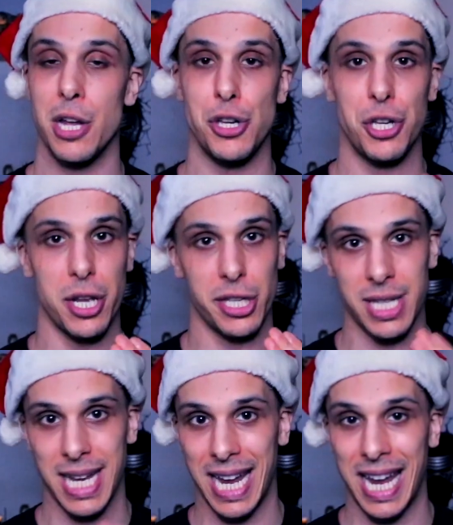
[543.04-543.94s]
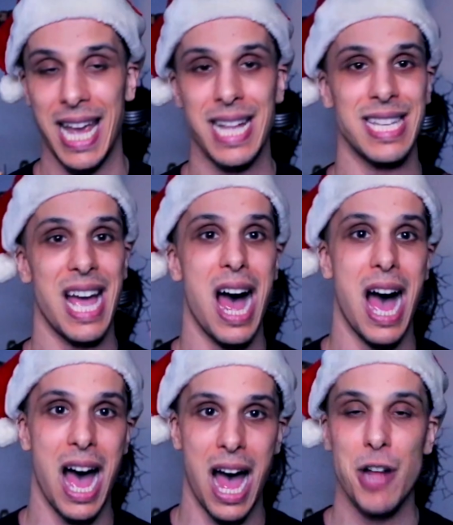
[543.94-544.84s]
just hit
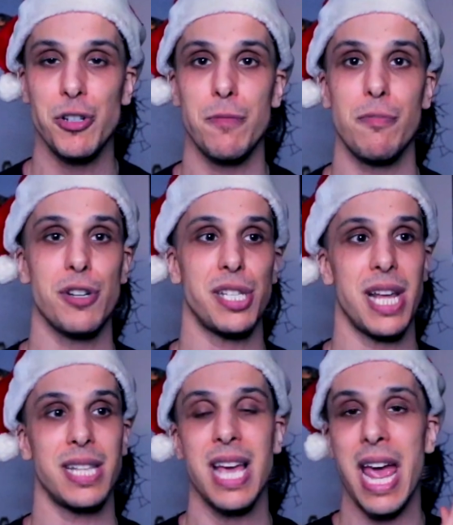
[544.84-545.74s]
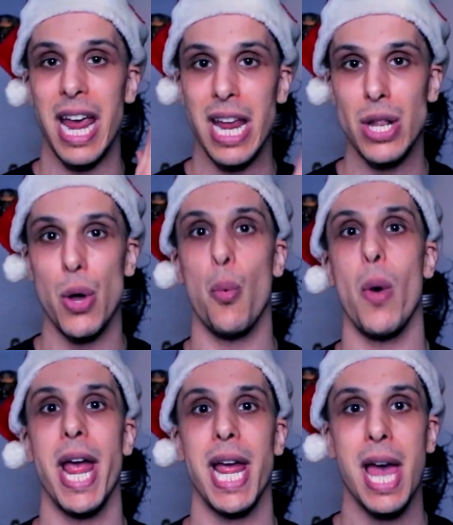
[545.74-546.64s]
100% in the
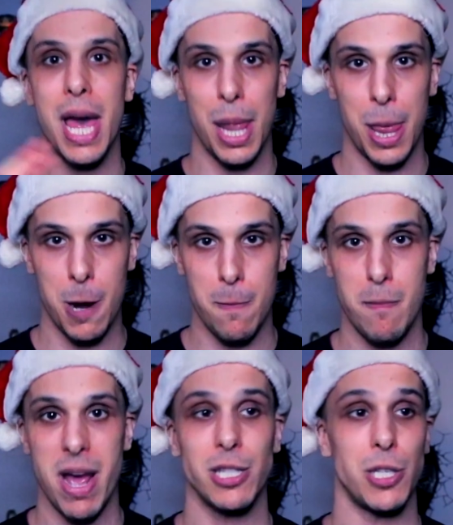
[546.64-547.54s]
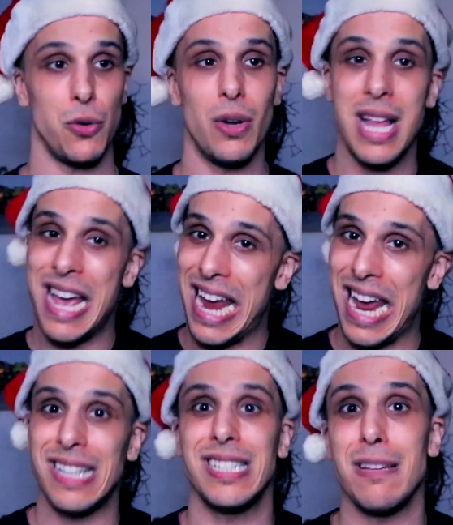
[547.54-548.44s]
way they're meant to.
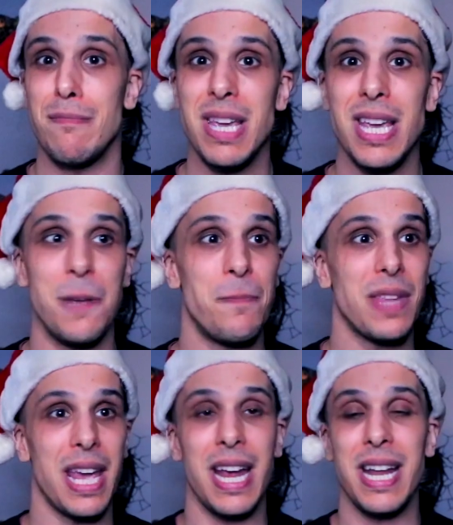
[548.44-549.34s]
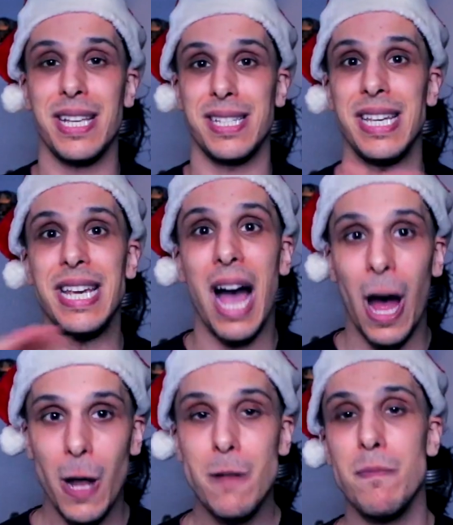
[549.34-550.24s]
And to me, it is the
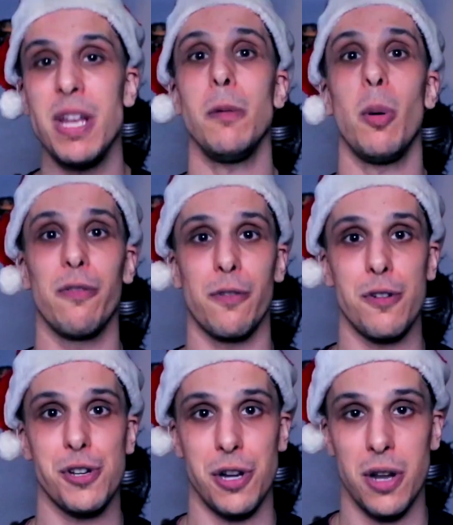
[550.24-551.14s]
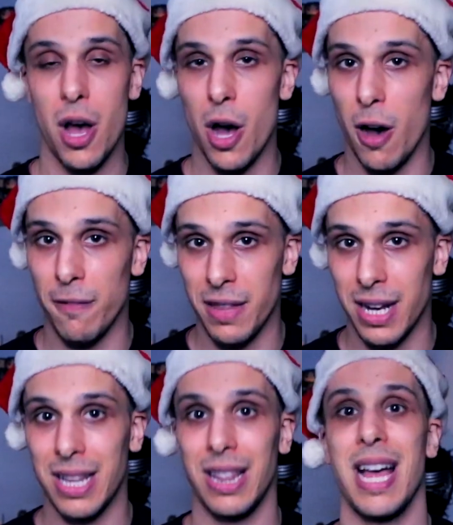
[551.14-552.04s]
unbeatable version of the
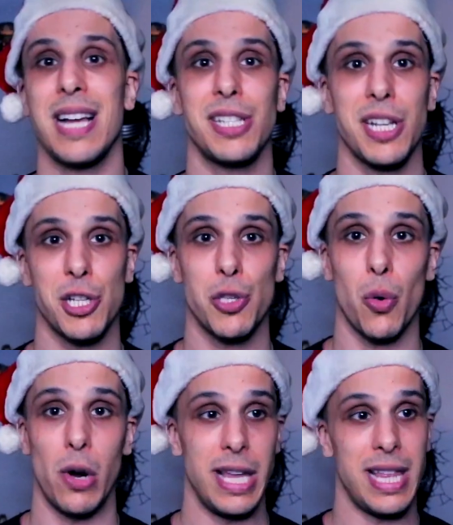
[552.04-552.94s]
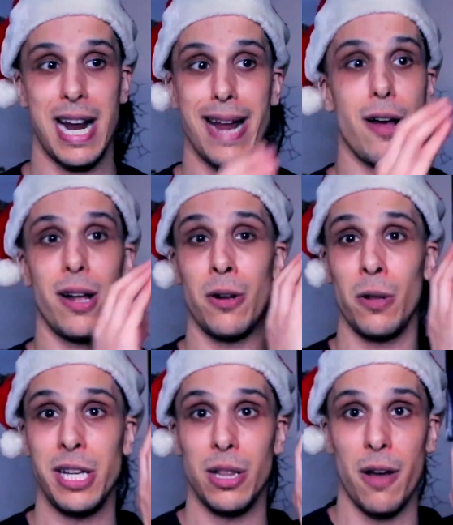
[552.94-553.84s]
classic story that I not
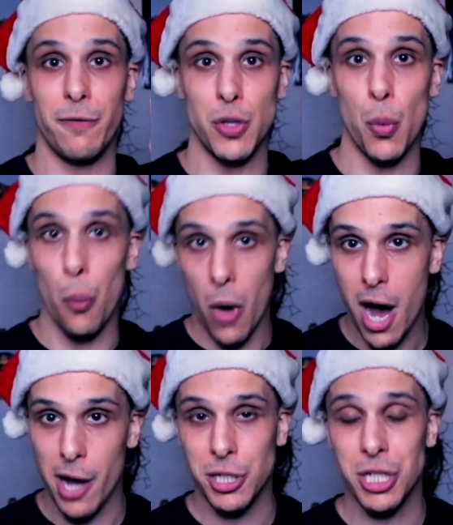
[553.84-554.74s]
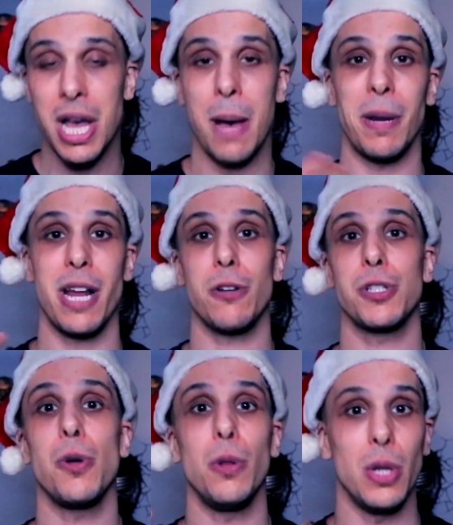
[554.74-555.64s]
only love to watch, but I
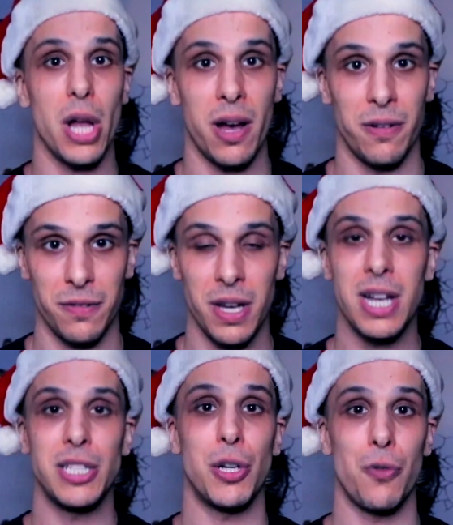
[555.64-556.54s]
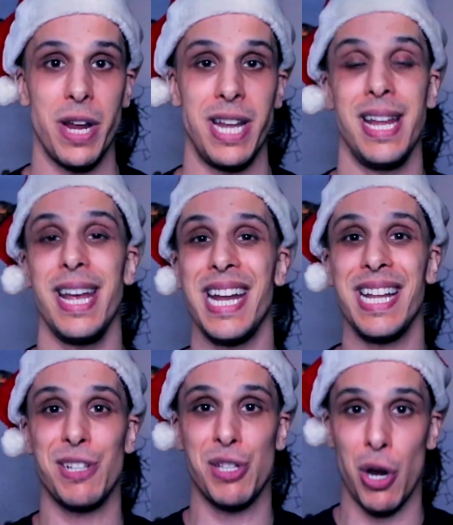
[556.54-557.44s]
also love to read. It
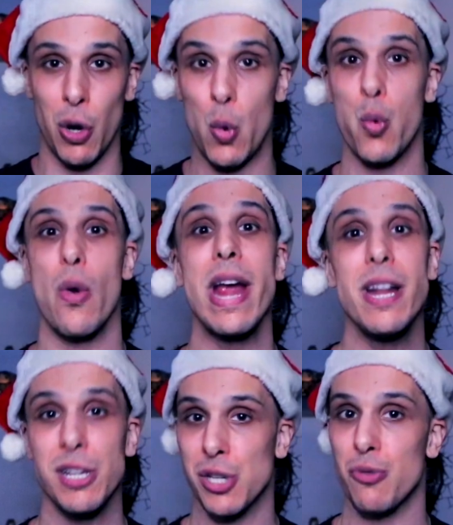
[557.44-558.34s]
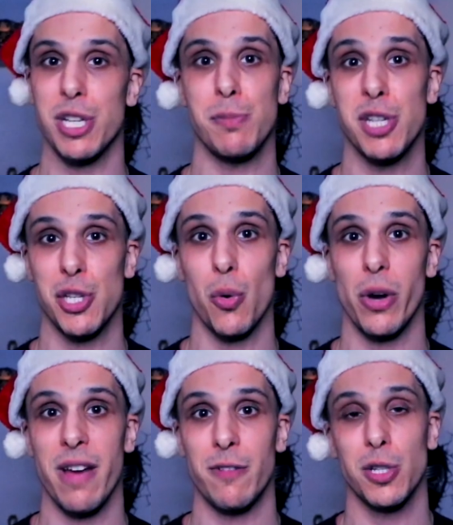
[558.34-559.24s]
is the greatest Christmas story ever